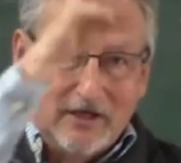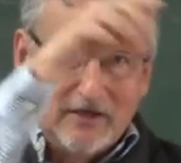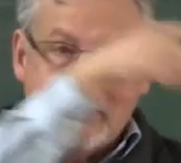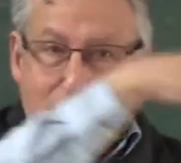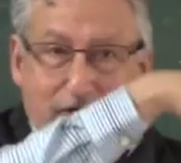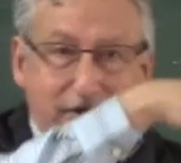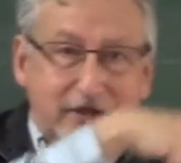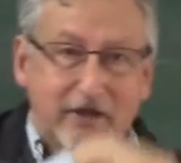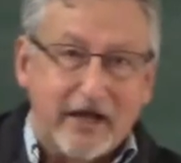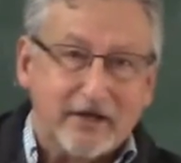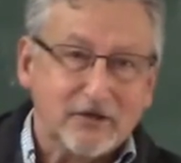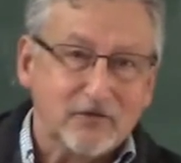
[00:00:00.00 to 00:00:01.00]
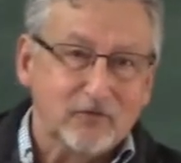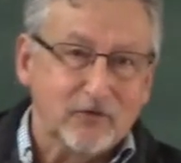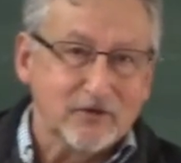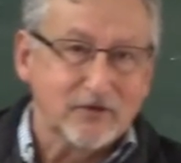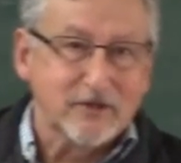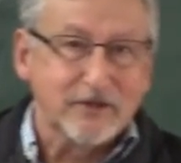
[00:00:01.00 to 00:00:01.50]
go look at that. It's,
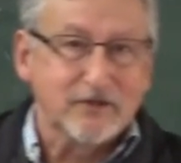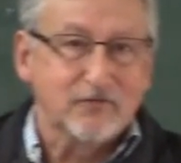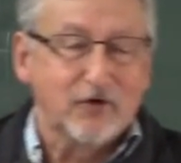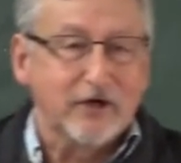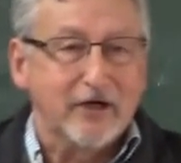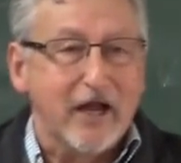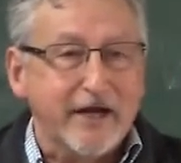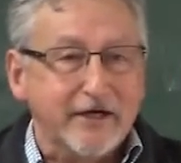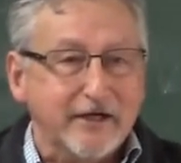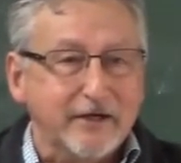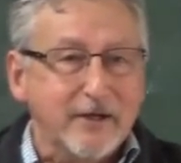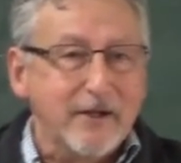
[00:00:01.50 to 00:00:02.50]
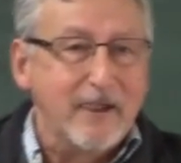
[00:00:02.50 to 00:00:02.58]
it's, it's very enlightening.